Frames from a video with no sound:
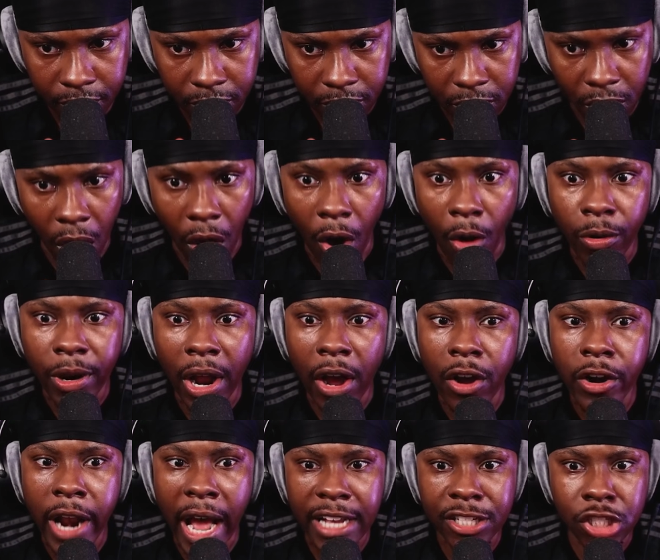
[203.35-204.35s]
Oh no,
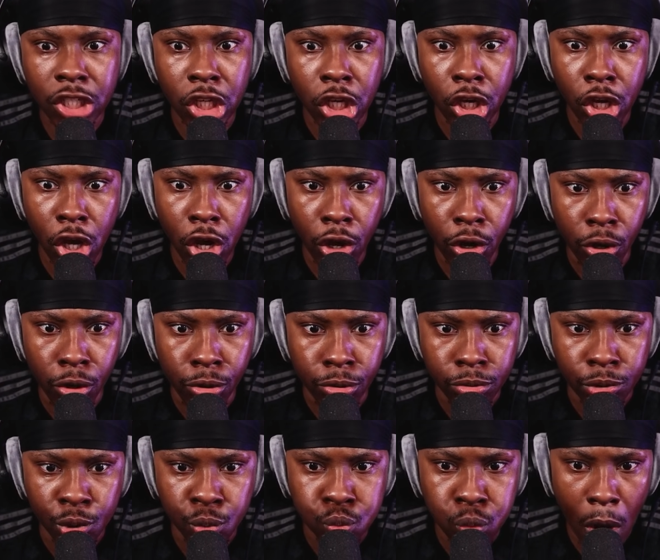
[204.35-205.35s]
that's
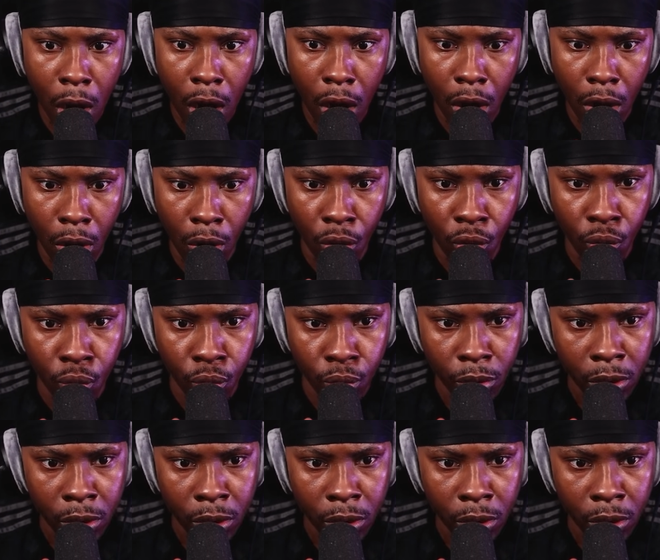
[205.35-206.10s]
huge! Whoa!